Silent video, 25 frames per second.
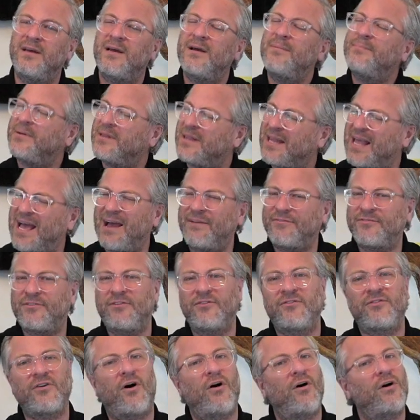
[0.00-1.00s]
But laughter
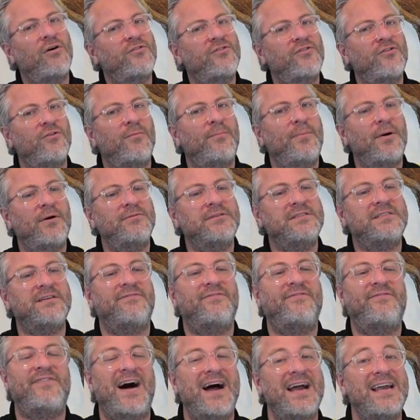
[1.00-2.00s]
is also about
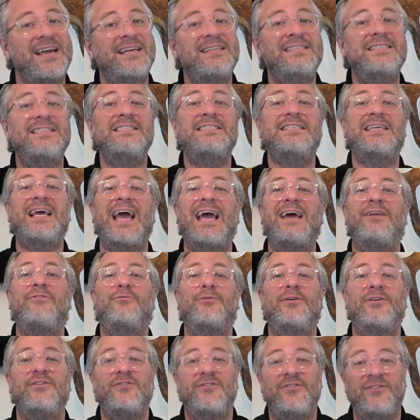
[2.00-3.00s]
defiance and
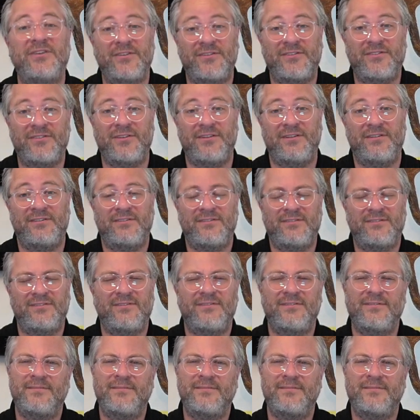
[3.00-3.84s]
resistance.